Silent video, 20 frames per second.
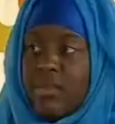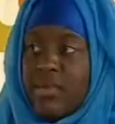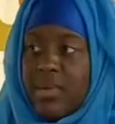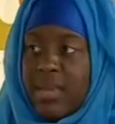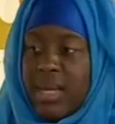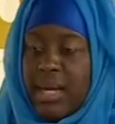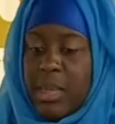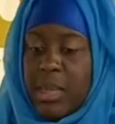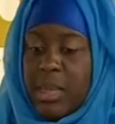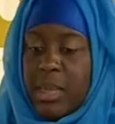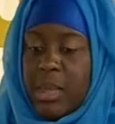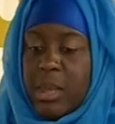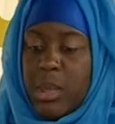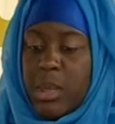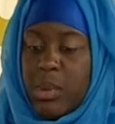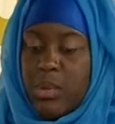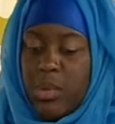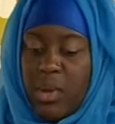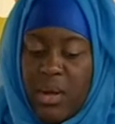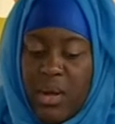in that sense
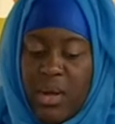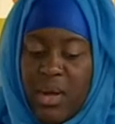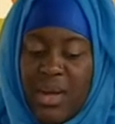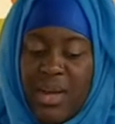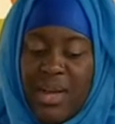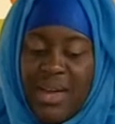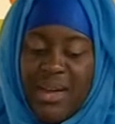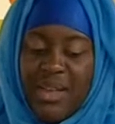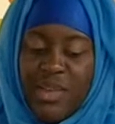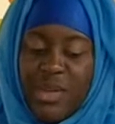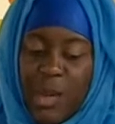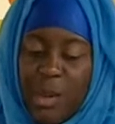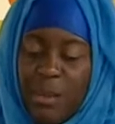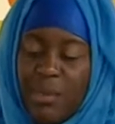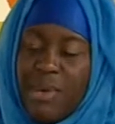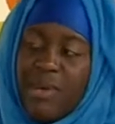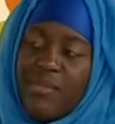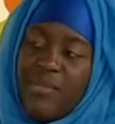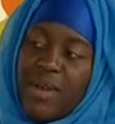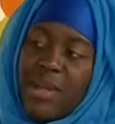as well. Don't
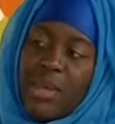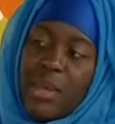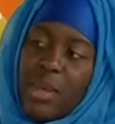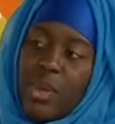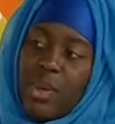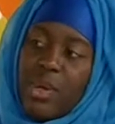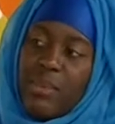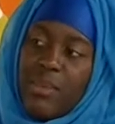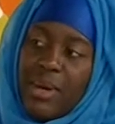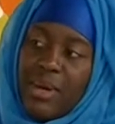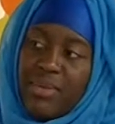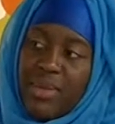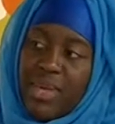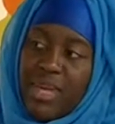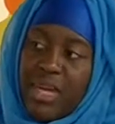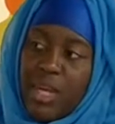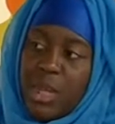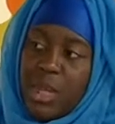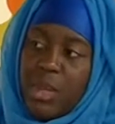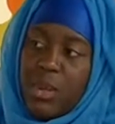be afraid to talk about the
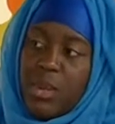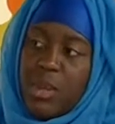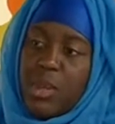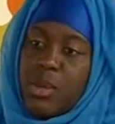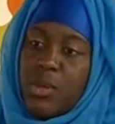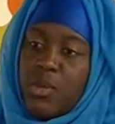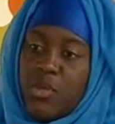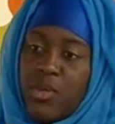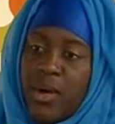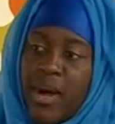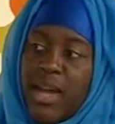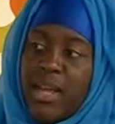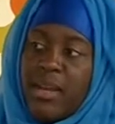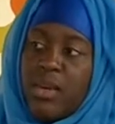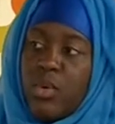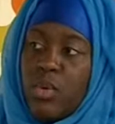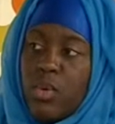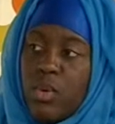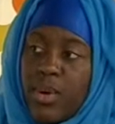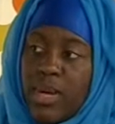issues. Try and
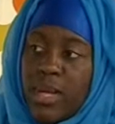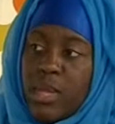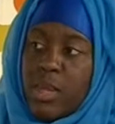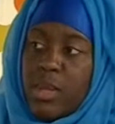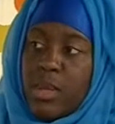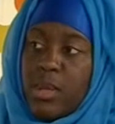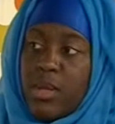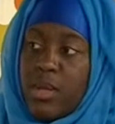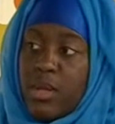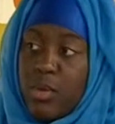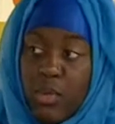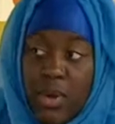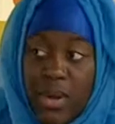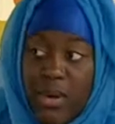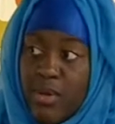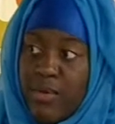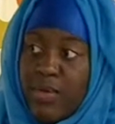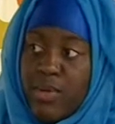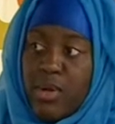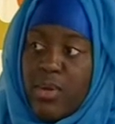always always
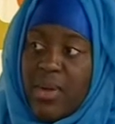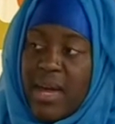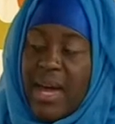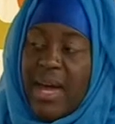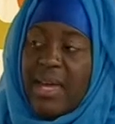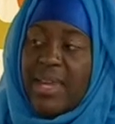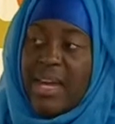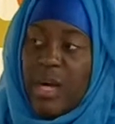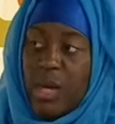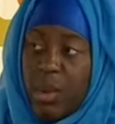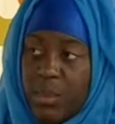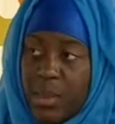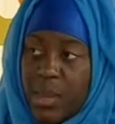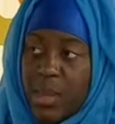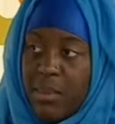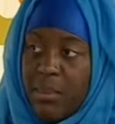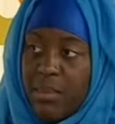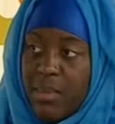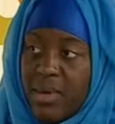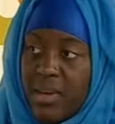you can help
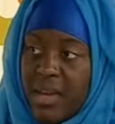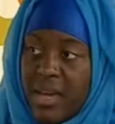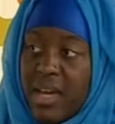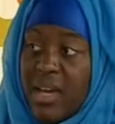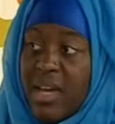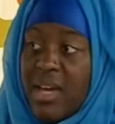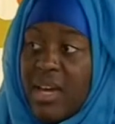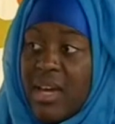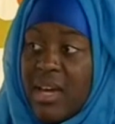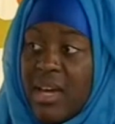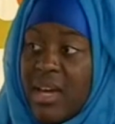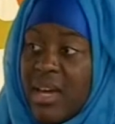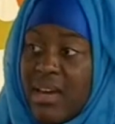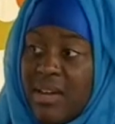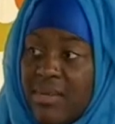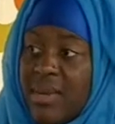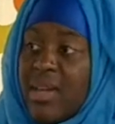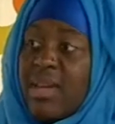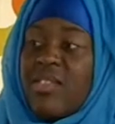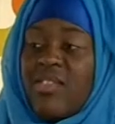somebody yeah
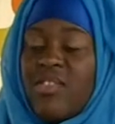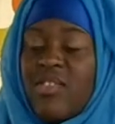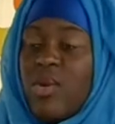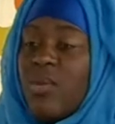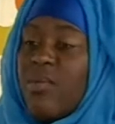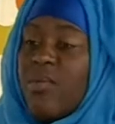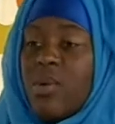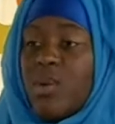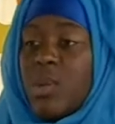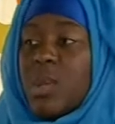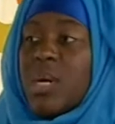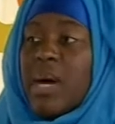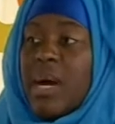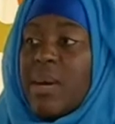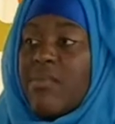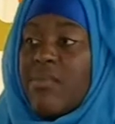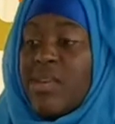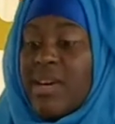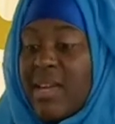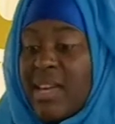and just offer your
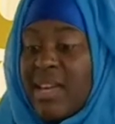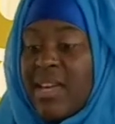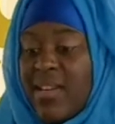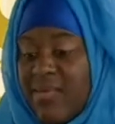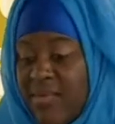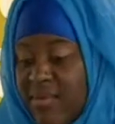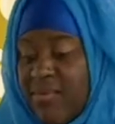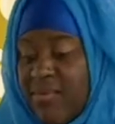time really even